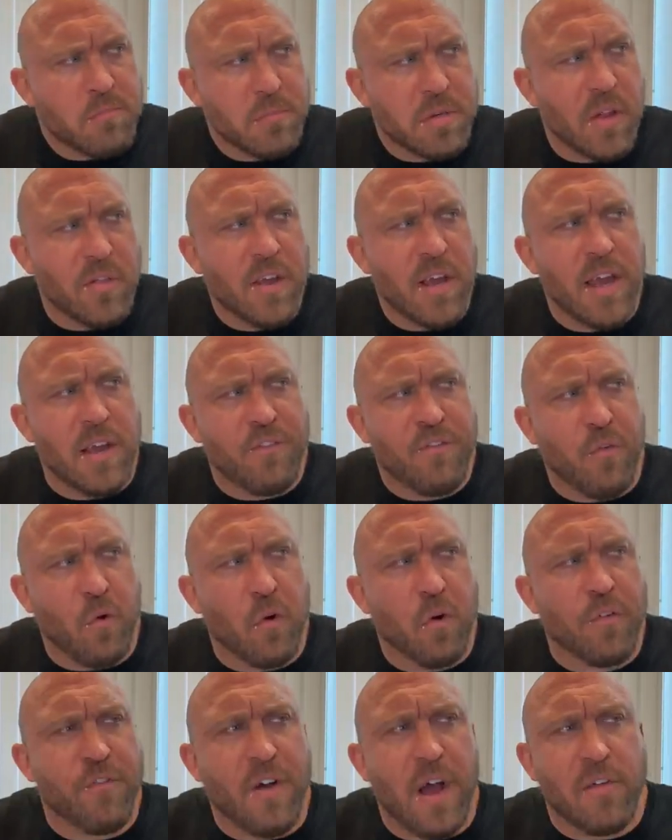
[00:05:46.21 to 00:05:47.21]
But I think I had
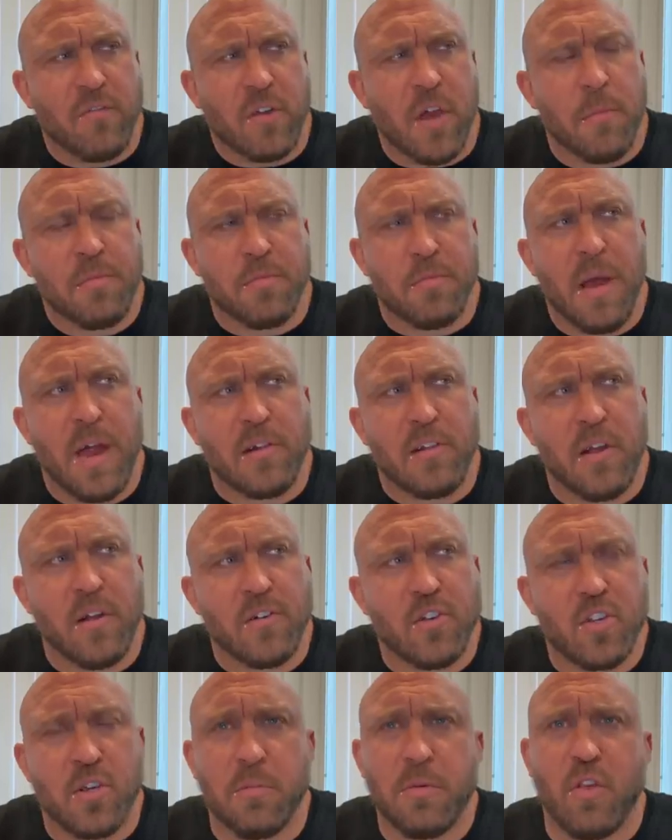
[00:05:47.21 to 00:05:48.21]
four or five cups back there,
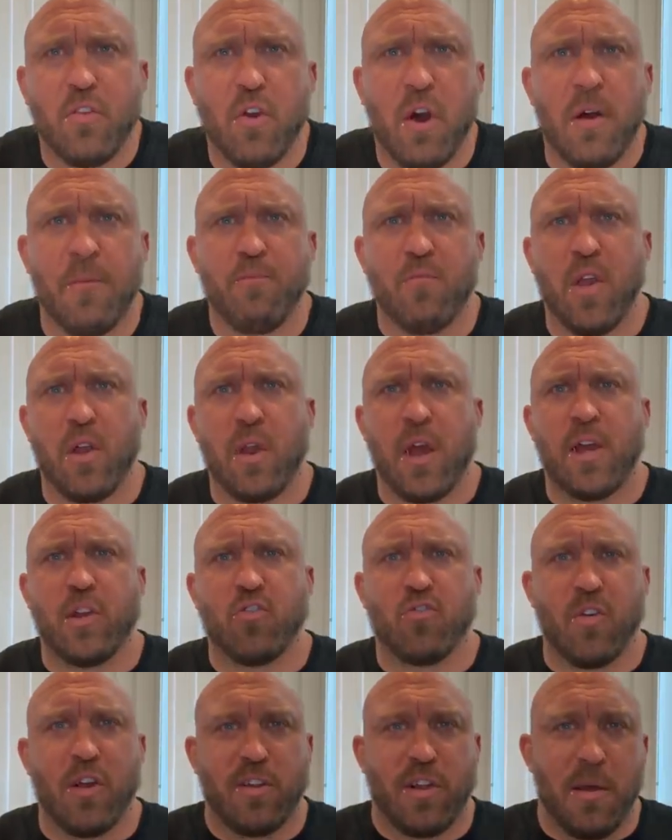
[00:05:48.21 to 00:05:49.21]
and somebody thought that I
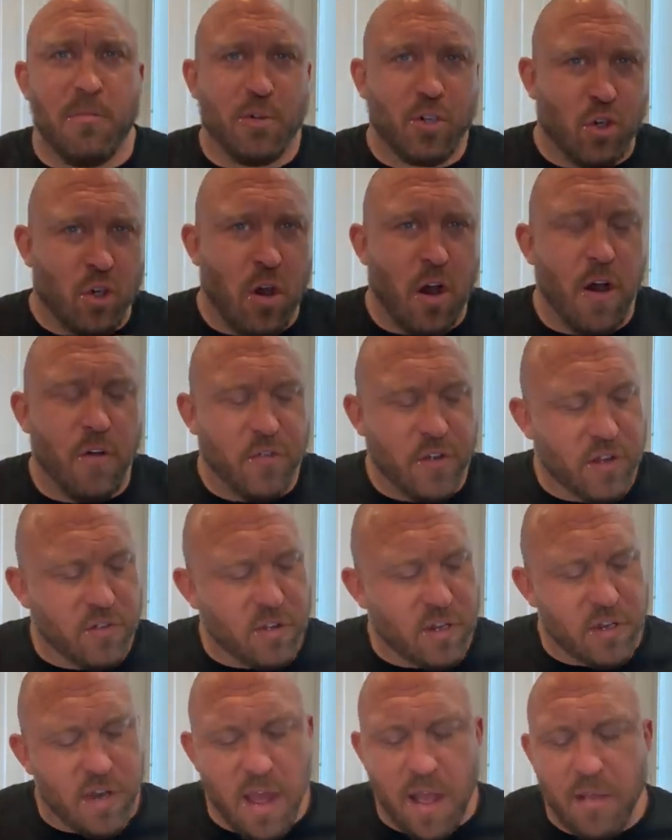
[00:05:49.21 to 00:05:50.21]
had drank that much coffee
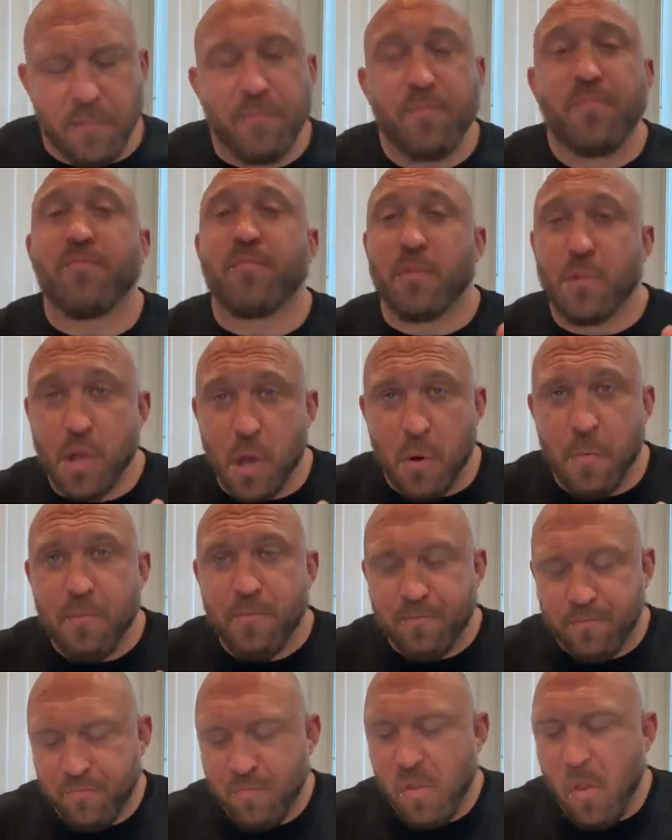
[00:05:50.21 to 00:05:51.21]
in the day. No,
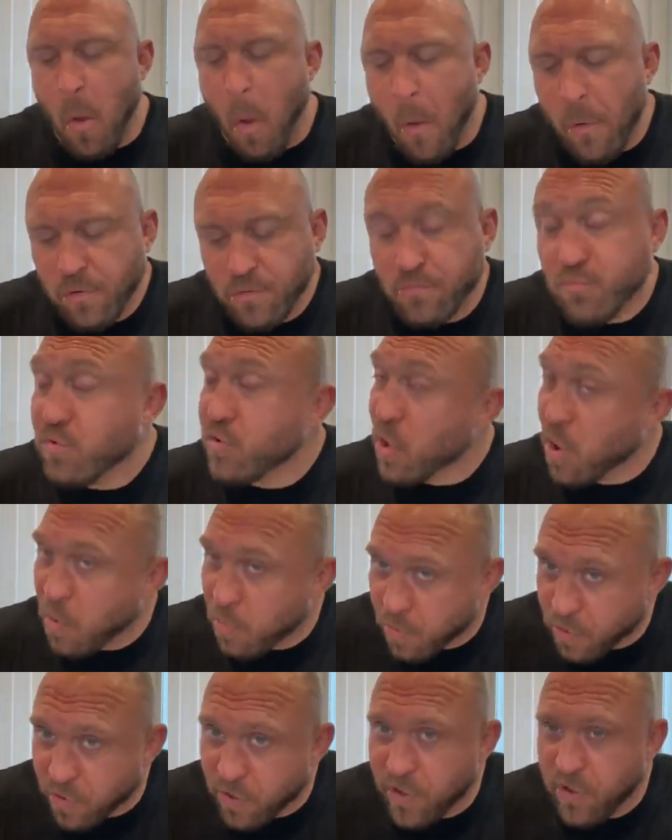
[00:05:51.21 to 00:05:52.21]

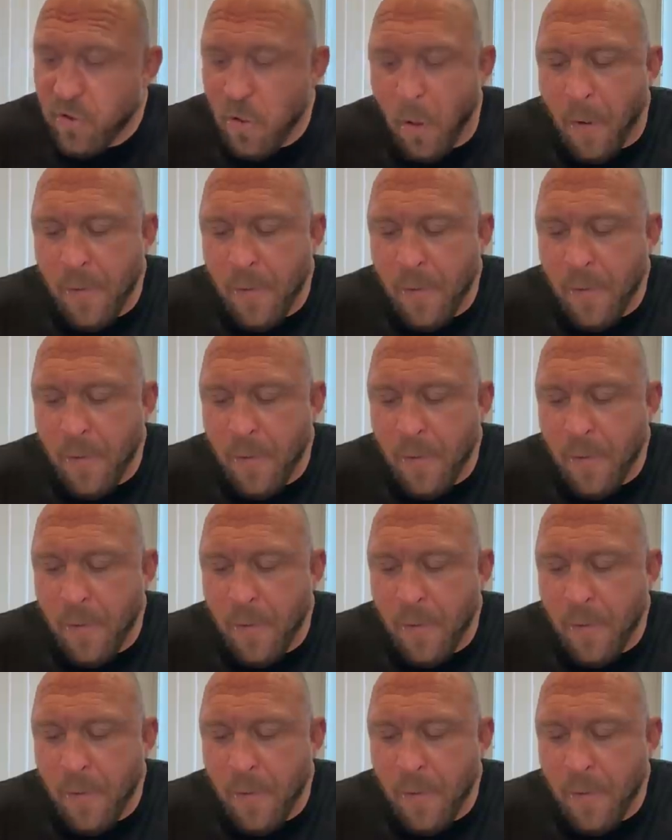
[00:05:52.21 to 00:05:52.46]
don't worry.